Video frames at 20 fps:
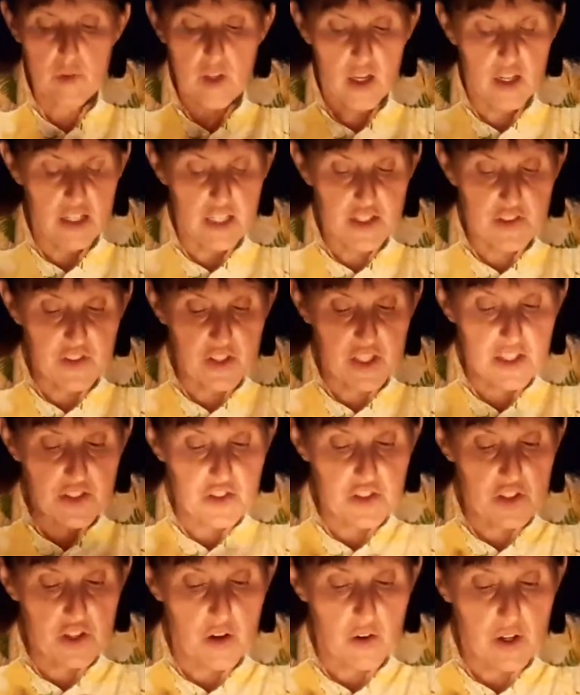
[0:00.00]
and he
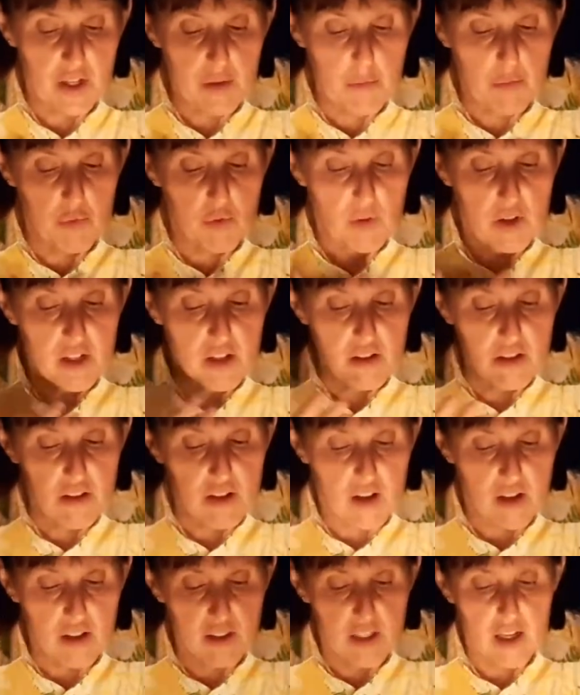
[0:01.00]
says, you know, he breathed
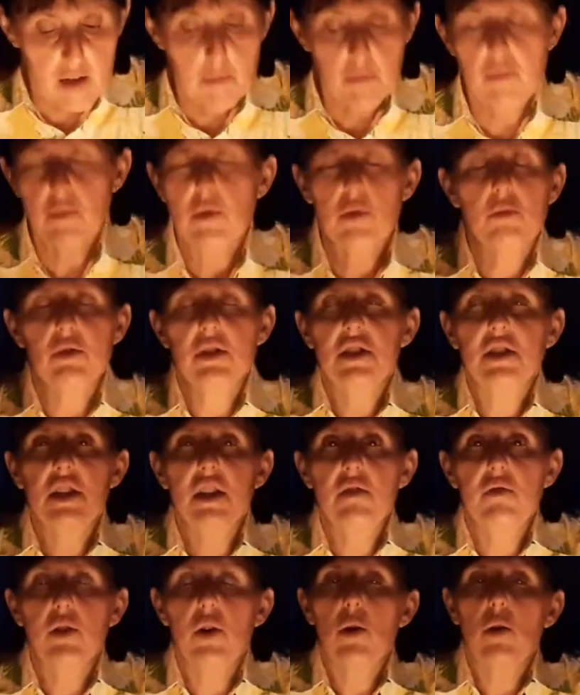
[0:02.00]
on them to
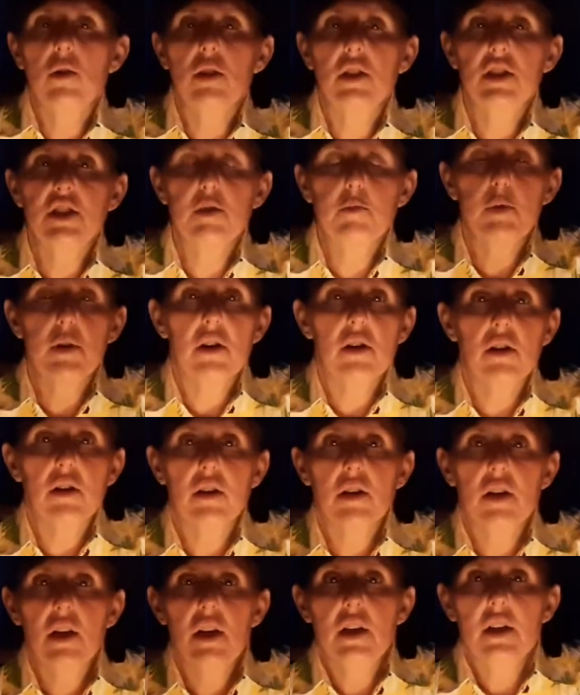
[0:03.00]
receive the Holy
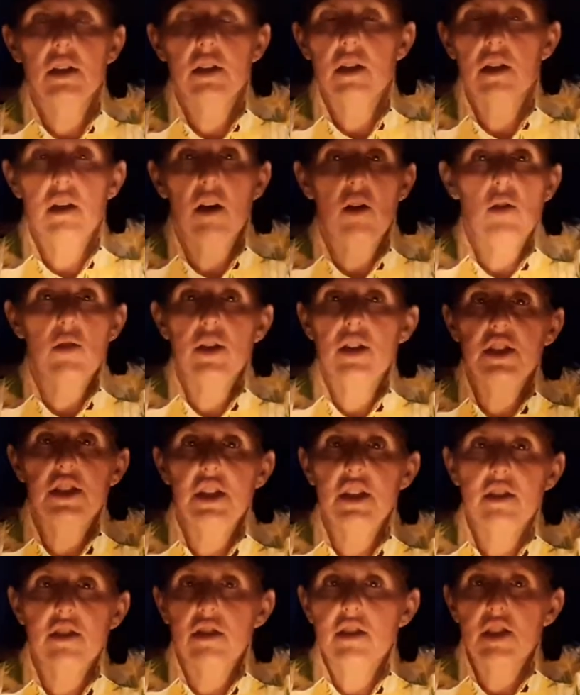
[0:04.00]
Spirit, to know that
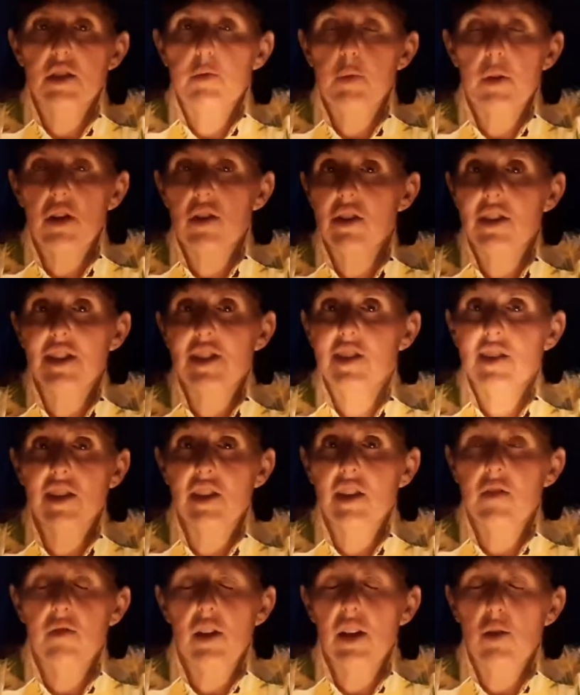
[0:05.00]
Jesus' Spirit is
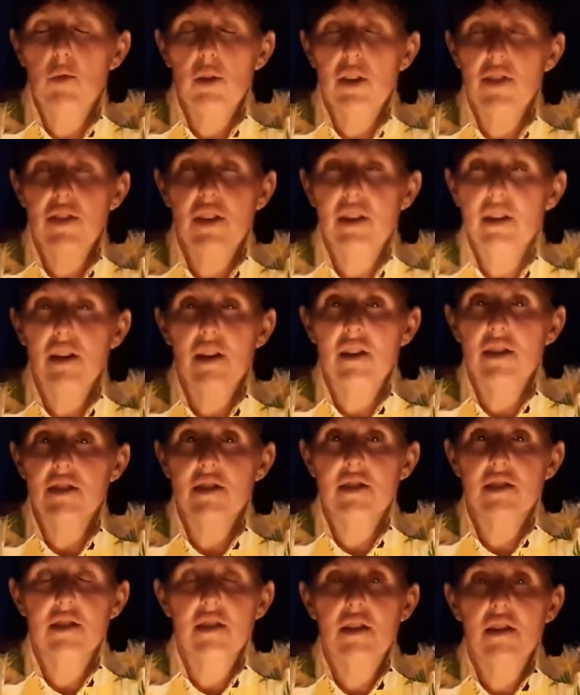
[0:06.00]
living within
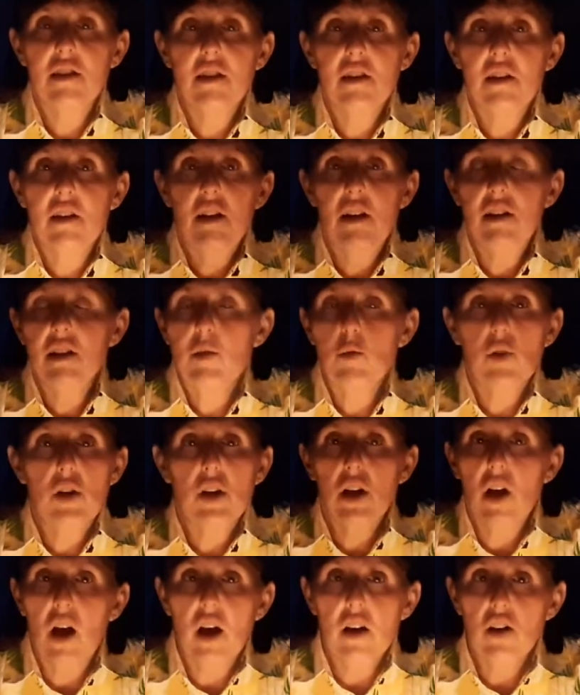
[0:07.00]
us and that we're
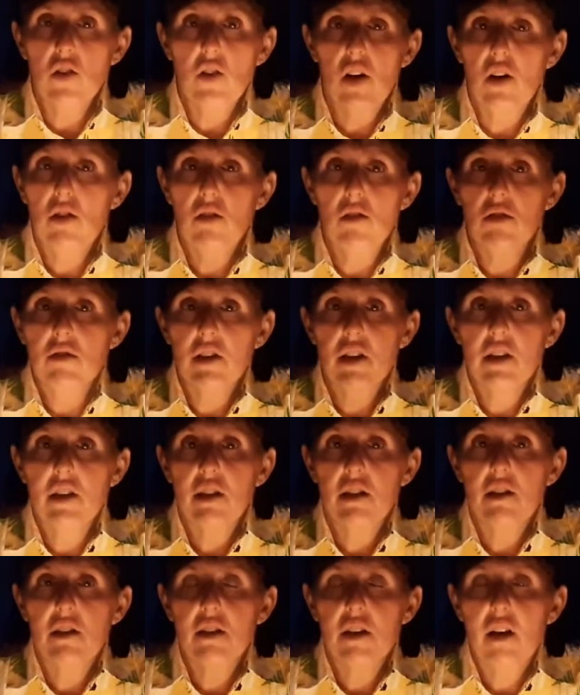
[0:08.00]
not alone,
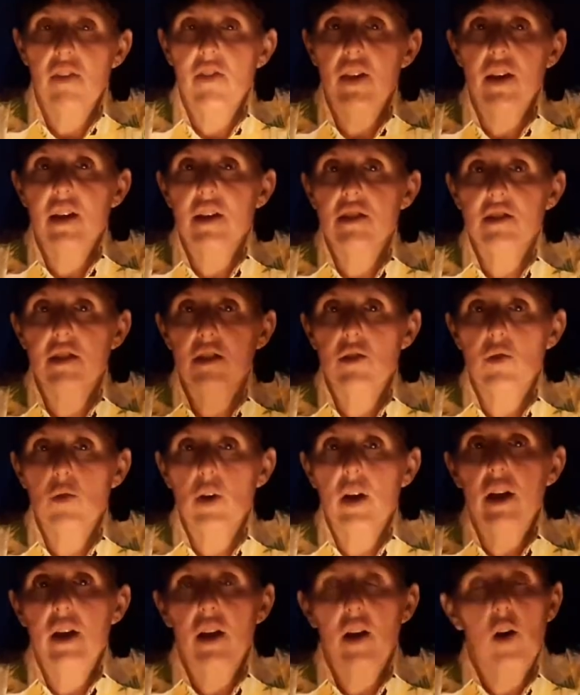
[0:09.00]
I think is a
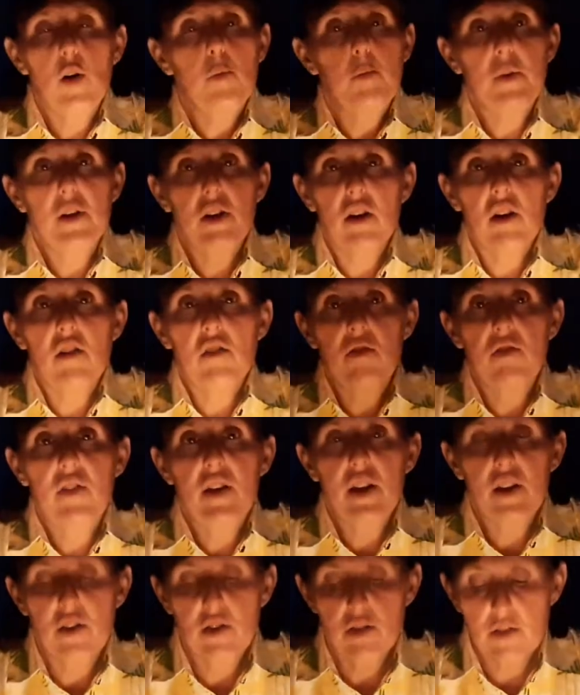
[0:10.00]
great help in our
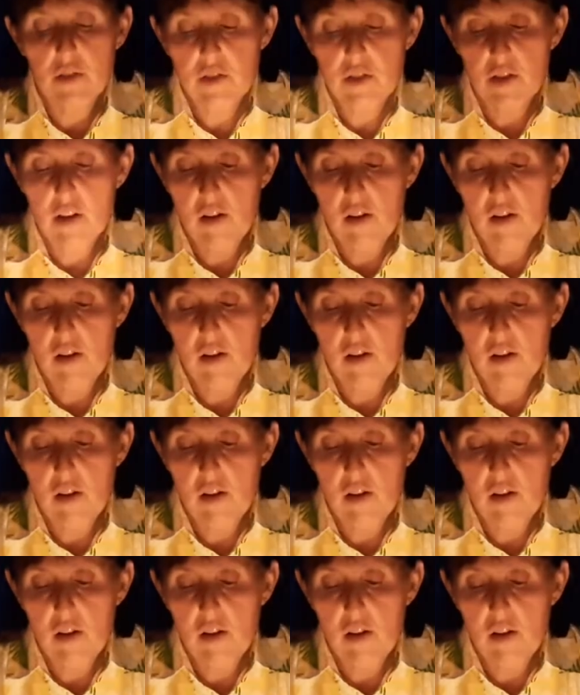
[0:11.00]
fears.